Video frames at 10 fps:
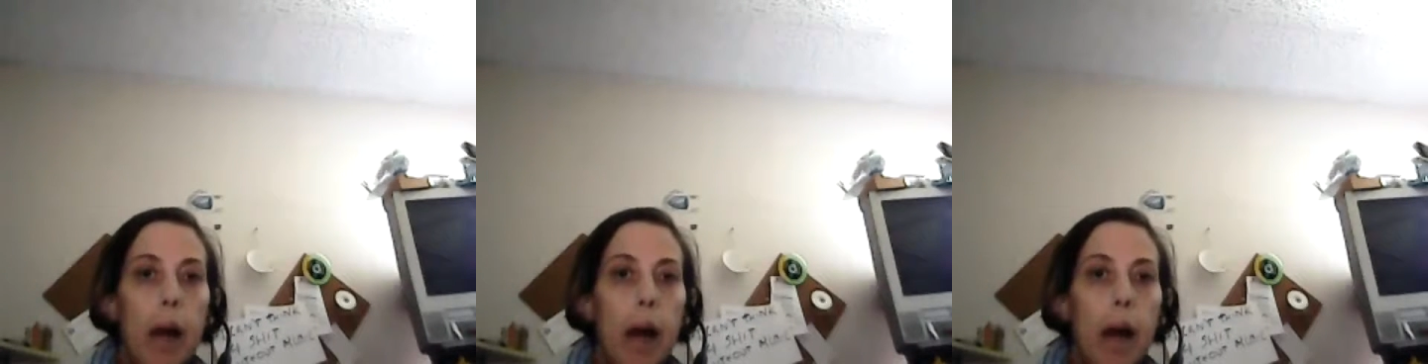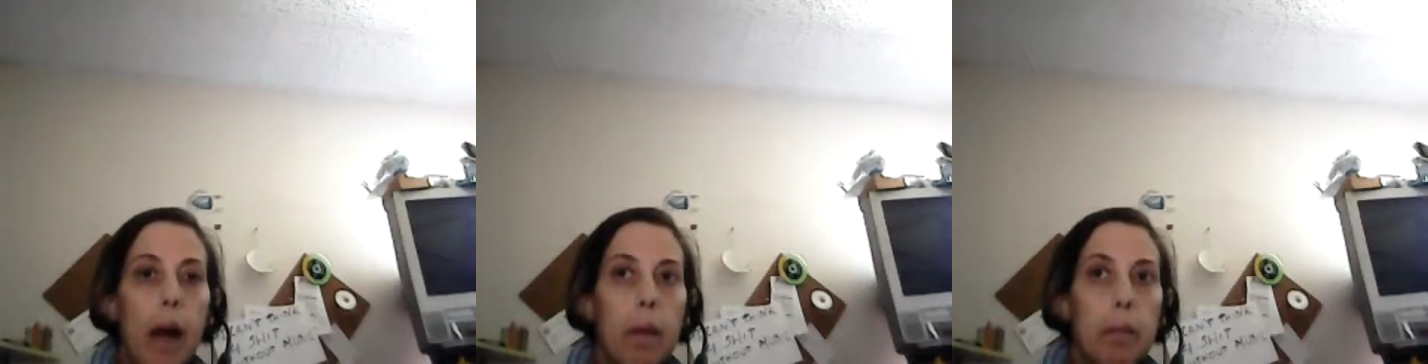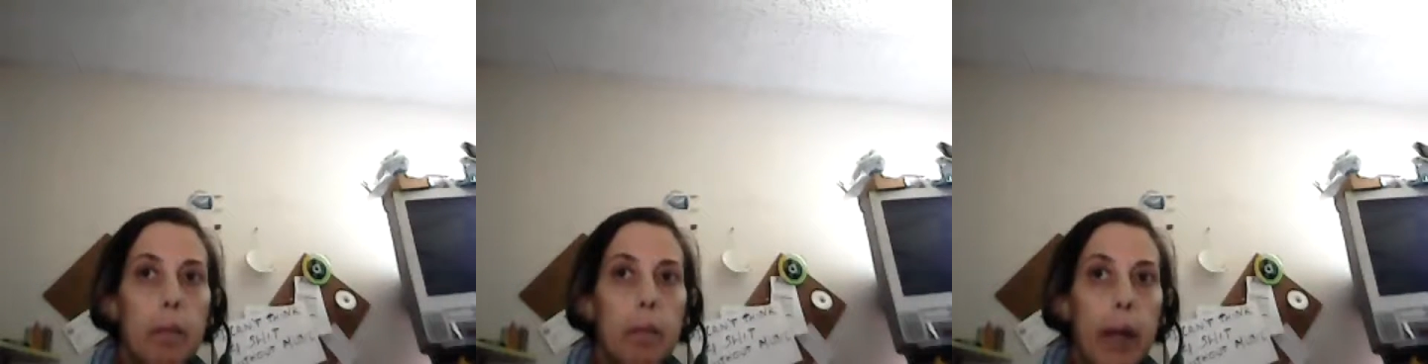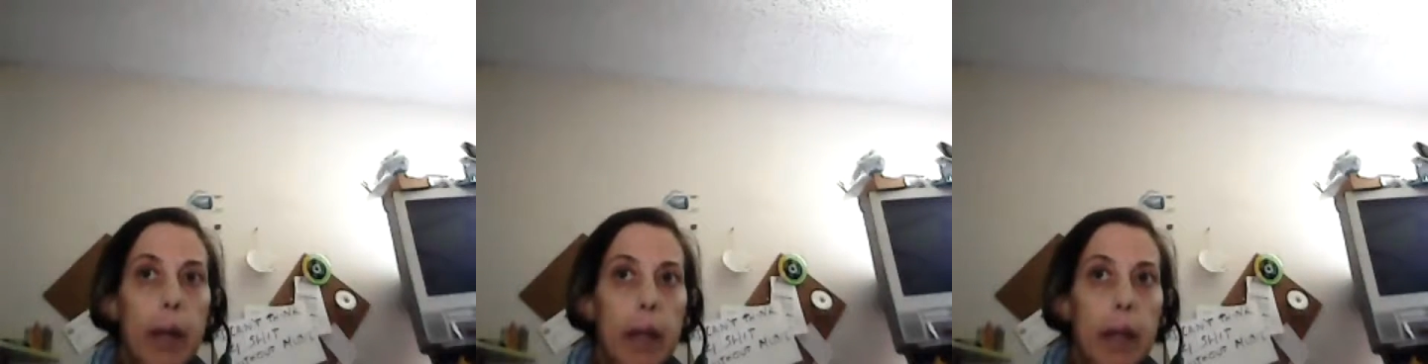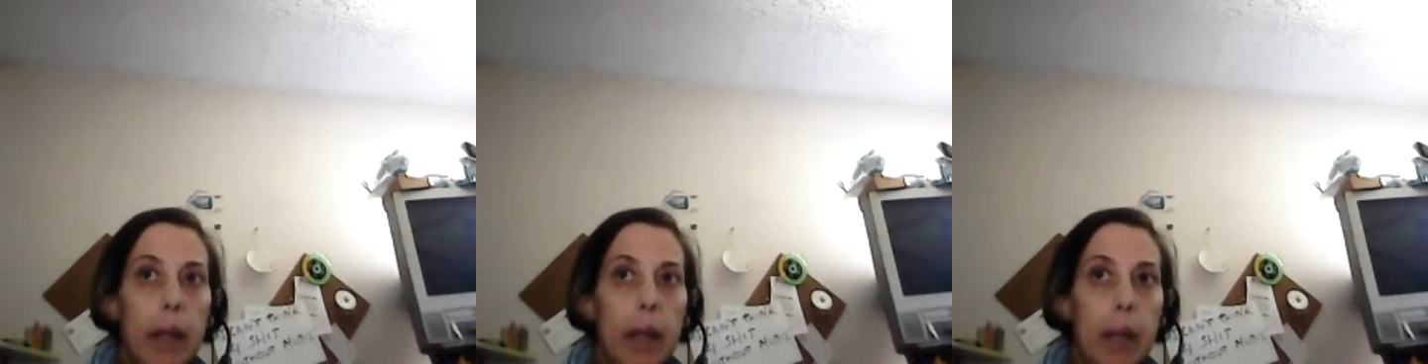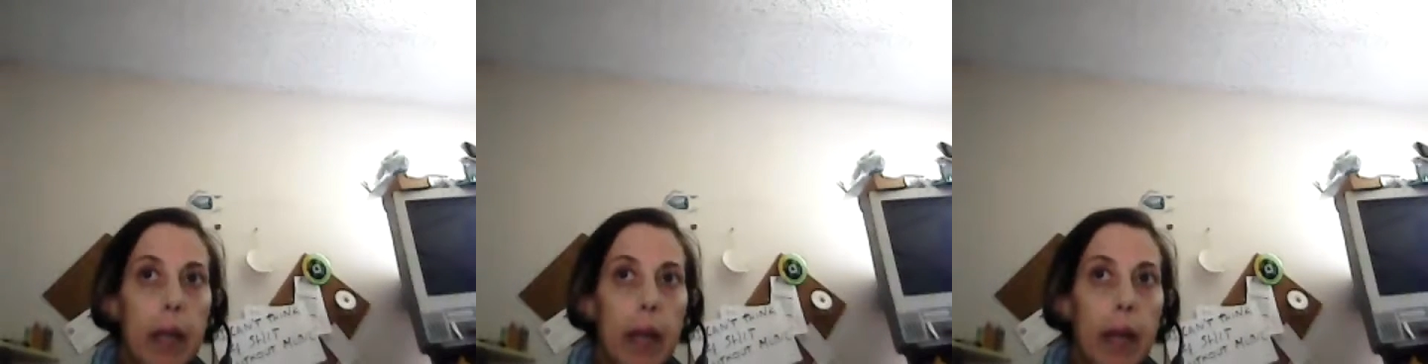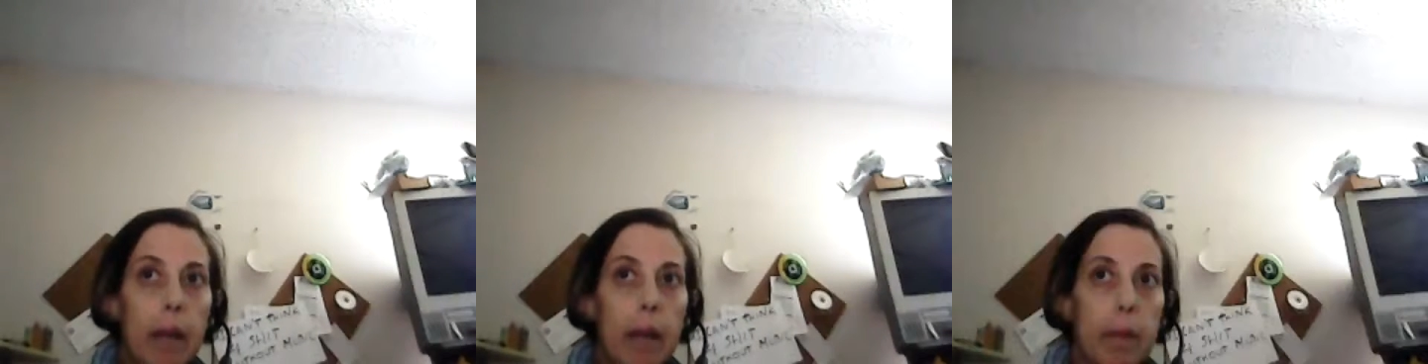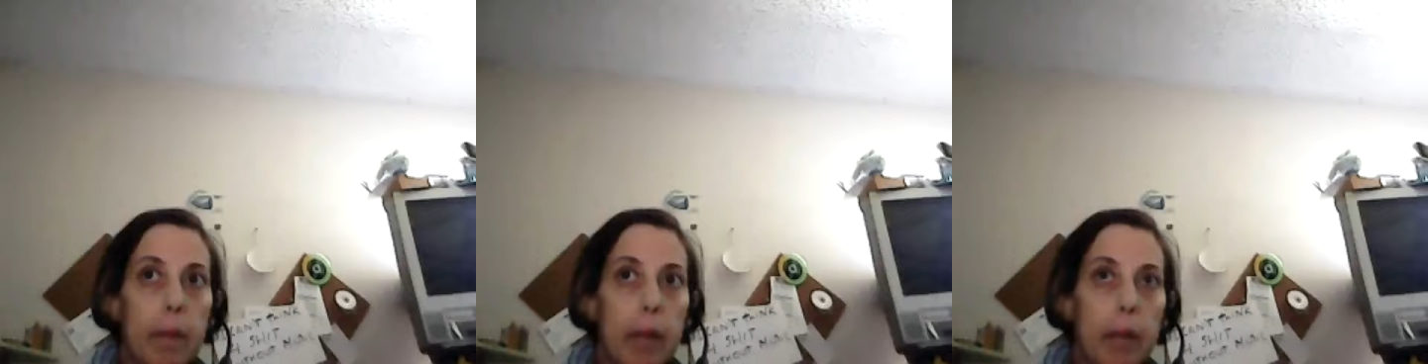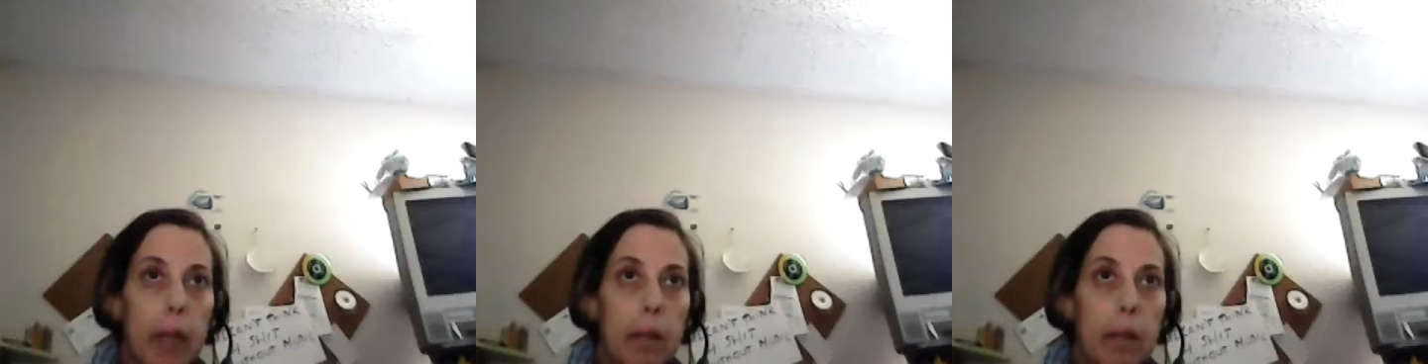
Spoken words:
I ended up having my